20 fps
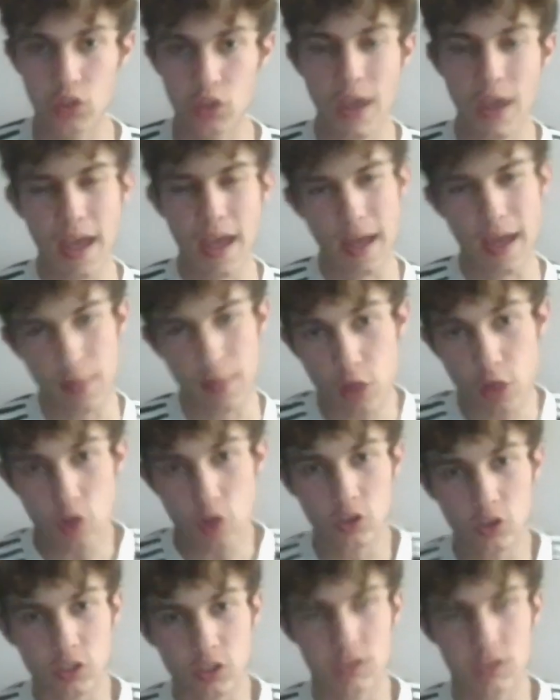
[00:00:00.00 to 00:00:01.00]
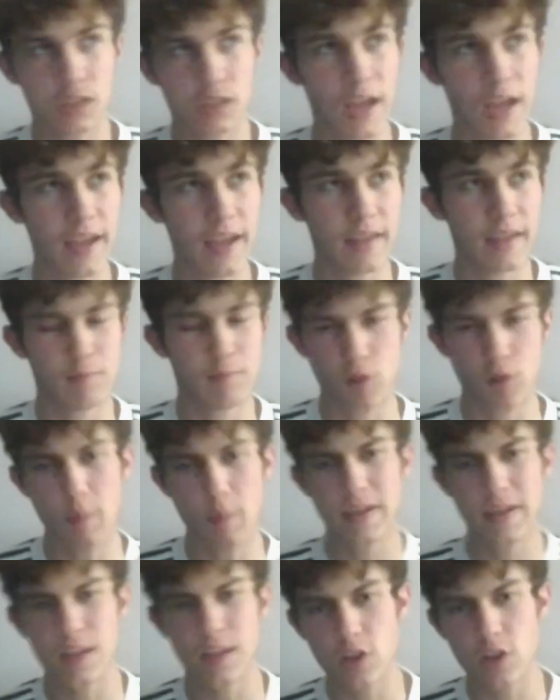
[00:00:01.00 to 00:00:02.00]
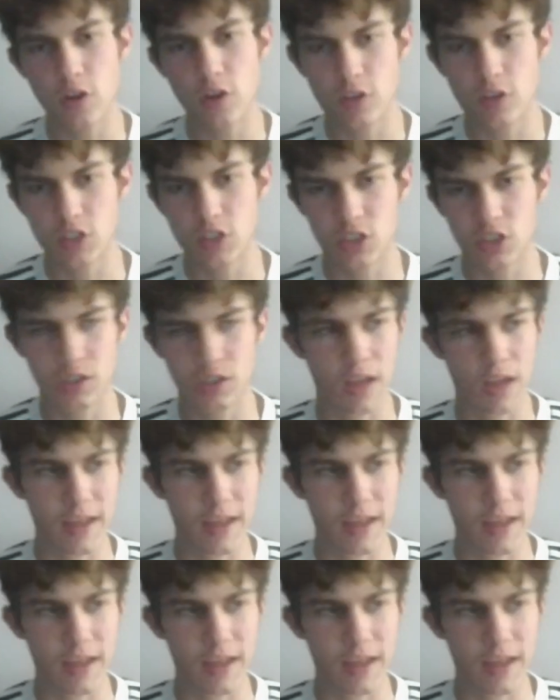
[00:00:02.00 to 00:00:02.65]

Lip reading: and looks like the